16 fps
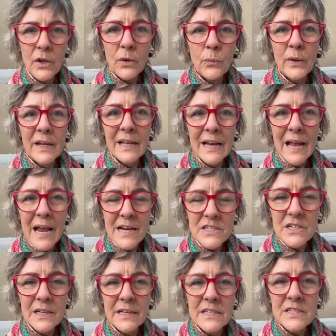We can
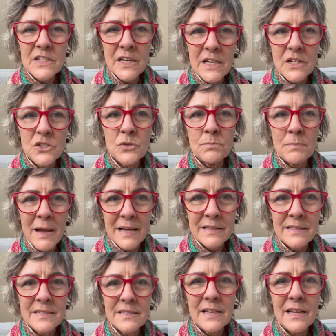actually teach
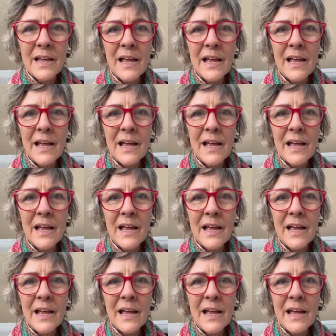maths